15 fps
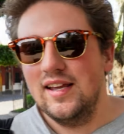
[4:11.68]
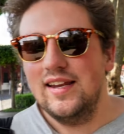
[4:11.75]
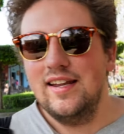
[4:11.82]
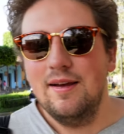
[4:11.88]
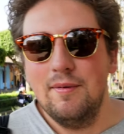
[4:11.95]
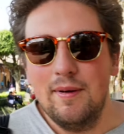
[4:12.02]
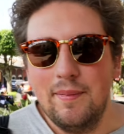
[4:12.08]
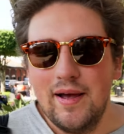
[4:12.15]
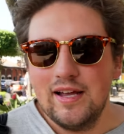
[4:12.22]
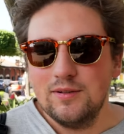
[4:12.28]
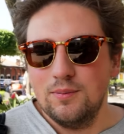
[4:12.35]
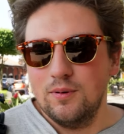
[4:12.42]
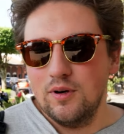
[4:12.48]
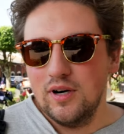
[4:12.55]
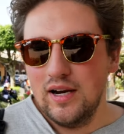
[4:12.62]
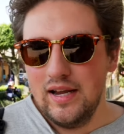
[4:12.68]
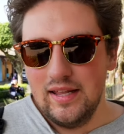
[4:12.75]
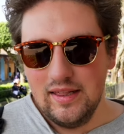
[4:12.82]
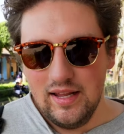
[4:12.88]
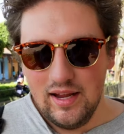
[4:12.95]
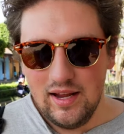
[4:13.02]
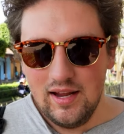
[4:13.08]
had to get my passport
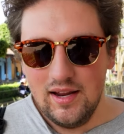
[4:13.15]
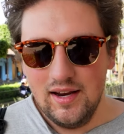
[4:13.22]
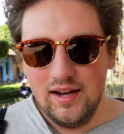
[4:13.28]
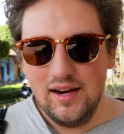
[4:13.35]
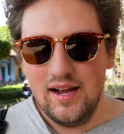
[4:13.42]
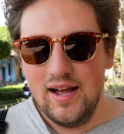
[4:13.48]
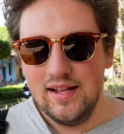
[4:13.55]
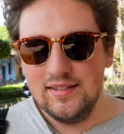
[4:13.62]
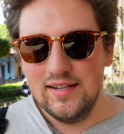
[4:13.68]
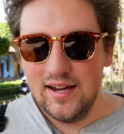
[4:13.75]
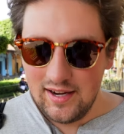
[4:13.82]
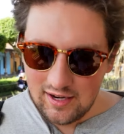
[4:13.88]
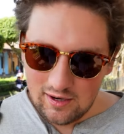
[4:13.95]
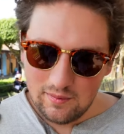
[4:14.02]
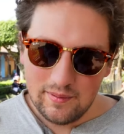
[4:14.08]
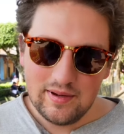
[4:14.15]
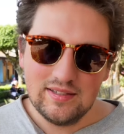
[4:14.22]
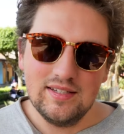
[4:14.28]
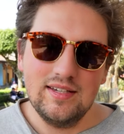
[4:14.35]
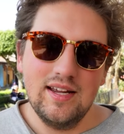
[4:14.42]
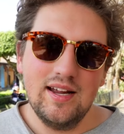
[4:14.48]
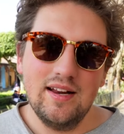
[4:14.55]
and then I got 10
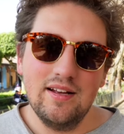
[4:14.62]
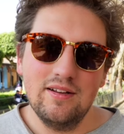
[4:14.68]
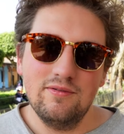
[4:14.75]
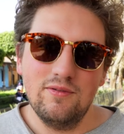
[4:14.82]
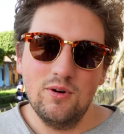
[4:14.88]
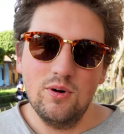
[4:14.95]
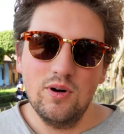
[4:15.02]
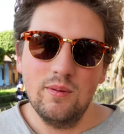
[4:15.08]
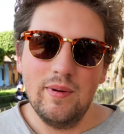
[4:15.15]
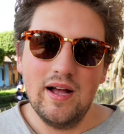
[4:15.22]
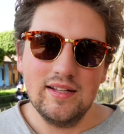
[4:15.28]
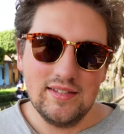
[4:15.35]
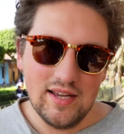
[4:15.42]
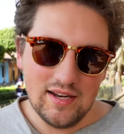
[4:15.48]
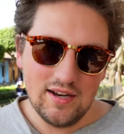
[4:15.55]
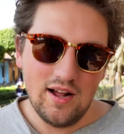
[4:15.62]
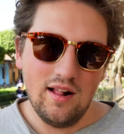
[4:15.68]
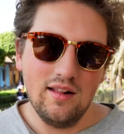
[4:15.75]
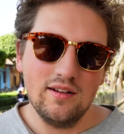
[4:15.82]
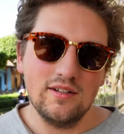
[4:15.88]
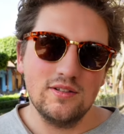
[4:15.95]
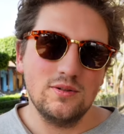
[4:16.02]
gigabytes of data for about
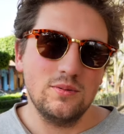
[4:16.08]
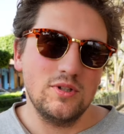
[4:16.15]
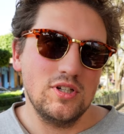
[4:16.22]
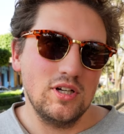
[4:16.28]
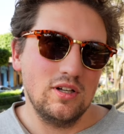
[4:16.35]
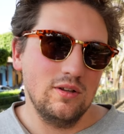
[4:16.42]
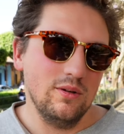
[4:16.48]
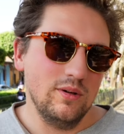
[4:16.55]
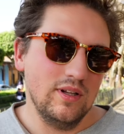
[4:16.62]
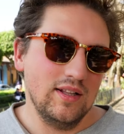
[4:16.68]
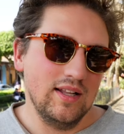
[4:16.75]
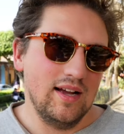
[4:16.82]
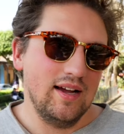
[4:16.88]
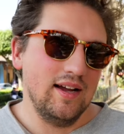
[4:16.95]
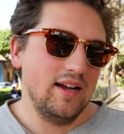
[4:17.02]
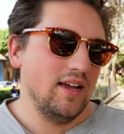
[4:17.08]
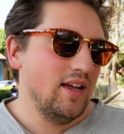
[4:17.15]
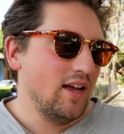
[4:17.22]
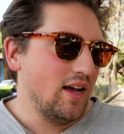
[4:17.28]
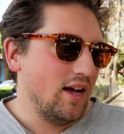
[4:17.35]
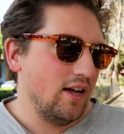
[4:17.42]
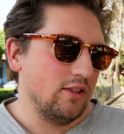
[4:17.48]
$10, which included like
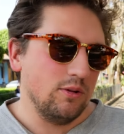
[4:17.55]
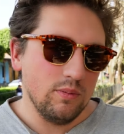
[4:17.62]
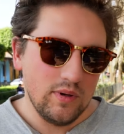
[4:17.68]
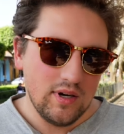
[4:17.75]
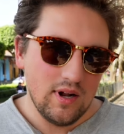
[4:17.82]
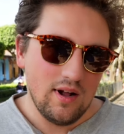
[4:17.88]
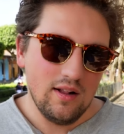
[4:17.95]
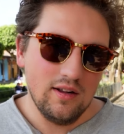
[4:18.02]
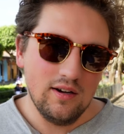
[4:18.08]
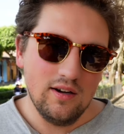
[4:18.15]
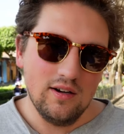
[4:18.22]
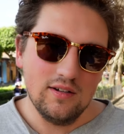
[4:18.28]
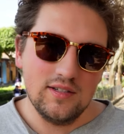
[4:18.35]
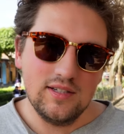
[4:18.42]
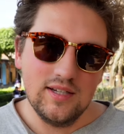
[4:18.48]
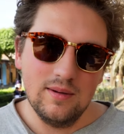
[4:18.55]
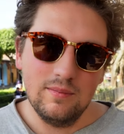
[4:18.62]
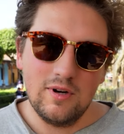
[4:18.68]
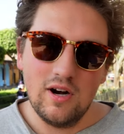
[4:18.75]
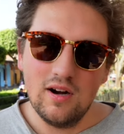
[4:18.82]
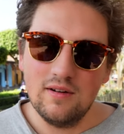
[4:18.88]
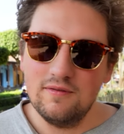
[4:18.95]
a $3
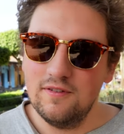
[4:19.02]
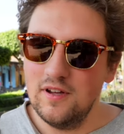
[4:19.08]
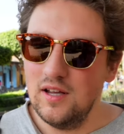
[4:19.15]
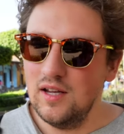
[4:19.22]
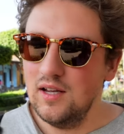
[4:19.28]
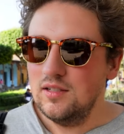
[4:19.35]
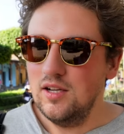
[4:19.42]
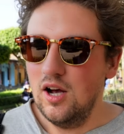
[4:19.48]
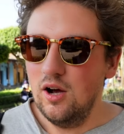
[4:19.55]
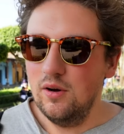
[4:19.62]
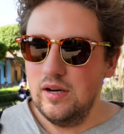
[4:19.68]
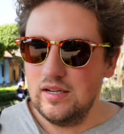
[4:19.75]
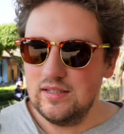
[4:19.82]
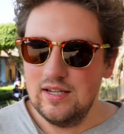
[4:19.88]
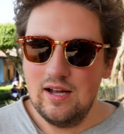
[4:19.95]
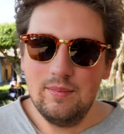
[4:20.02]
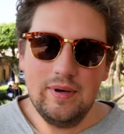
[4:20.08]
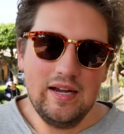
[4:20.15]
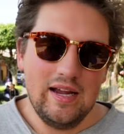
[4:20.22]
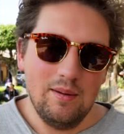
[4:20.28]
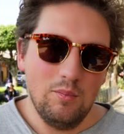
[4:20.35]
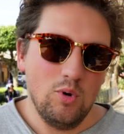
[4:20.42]
SIM card fee. So next
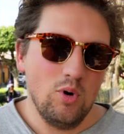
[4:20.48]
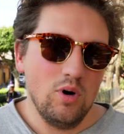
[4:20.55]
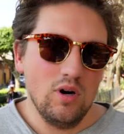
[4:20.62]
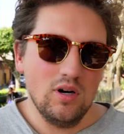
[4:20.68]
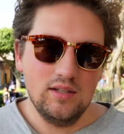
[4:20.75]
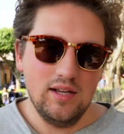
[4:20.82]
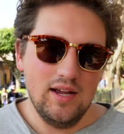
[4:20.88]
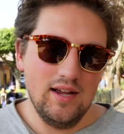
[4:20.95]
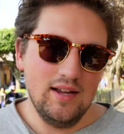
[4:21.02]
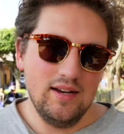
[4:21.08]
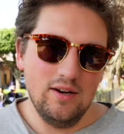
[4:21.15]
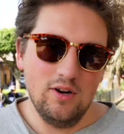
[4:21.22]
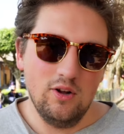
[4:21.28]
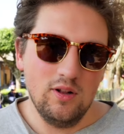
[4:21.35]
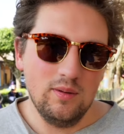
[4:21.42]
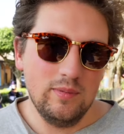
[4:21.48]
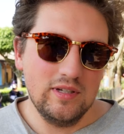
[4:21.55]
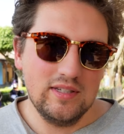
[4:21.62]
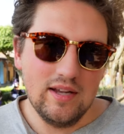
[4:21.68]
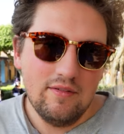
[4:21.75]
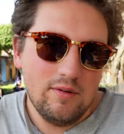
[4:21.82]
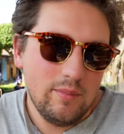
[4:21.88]
time I get more, then it'll only
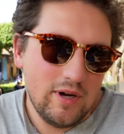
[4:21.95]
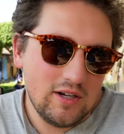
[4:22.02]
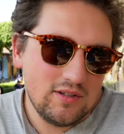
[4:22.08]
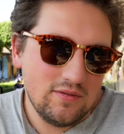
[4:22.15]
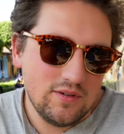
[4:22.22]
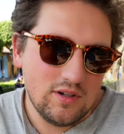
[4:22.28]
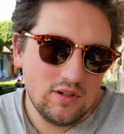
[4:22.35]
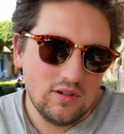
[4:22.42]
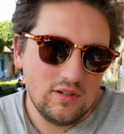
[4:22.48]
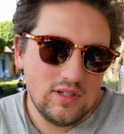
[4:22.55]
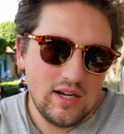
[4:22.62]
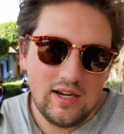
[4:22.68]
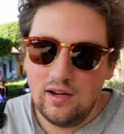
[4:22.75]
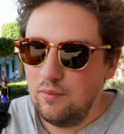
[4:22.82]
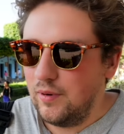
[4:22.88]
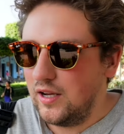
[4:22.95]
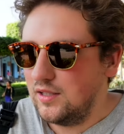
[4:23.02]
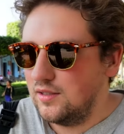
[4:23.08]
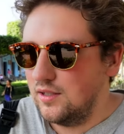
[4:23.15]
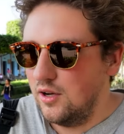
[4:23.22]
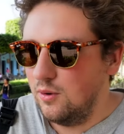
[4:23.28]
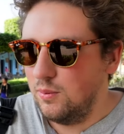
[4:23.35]
be seven bucks for 10
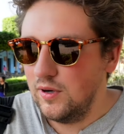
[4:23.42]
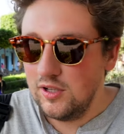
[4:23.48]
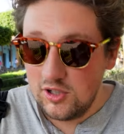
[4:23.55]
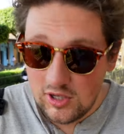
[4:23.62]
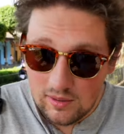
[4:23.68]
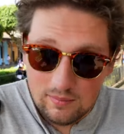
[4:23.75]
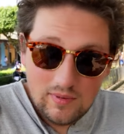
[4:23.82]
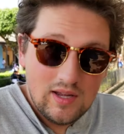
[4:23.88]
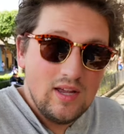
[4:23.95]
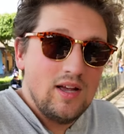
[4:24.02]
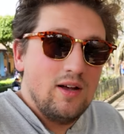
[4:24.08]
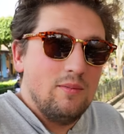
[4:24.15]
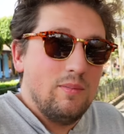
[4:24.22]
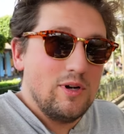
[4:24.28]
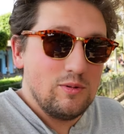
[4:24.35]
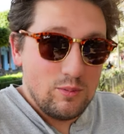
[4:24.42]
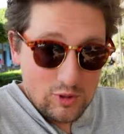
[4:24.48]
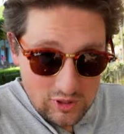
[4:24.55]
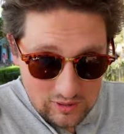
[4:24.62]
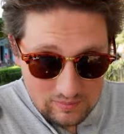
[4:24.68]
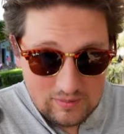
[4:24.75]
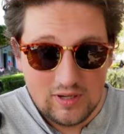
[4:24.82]
gigabytes. So pretty cheap much
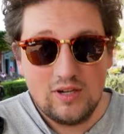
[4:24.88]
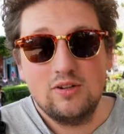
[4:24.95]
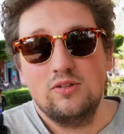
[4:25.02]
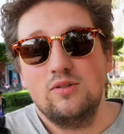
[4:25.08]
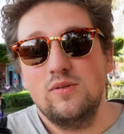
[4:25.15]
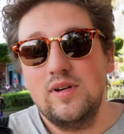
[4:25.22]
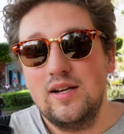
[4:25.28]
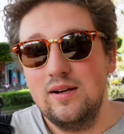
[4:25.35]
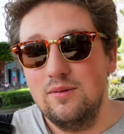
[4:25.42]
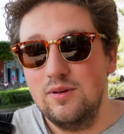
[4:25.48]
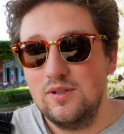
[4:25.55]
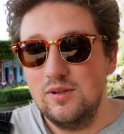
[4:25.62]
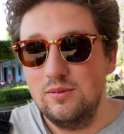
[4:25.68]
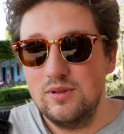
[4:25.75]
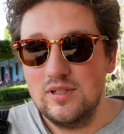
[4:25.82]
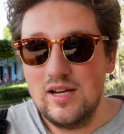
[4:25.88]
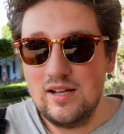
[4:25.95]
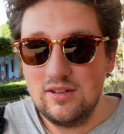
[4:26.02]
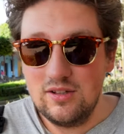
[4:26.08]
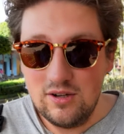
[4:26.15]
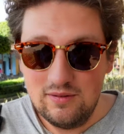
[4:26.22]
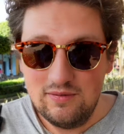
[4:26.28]
more cheap than Costa Rica, which it was
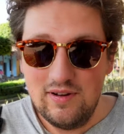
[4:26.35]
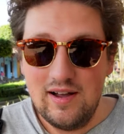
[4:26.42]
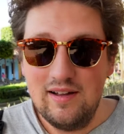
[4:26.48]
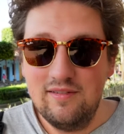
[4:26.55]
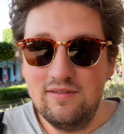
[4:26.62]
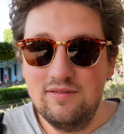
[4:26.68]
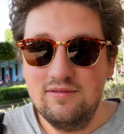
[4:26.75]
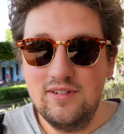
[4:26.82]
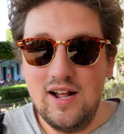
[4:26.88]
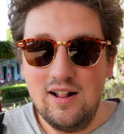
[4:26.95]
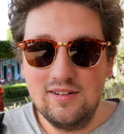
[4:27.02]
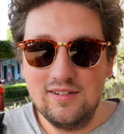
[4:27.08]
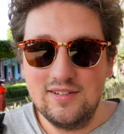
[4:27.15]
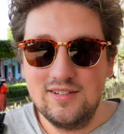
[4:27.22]
like $35.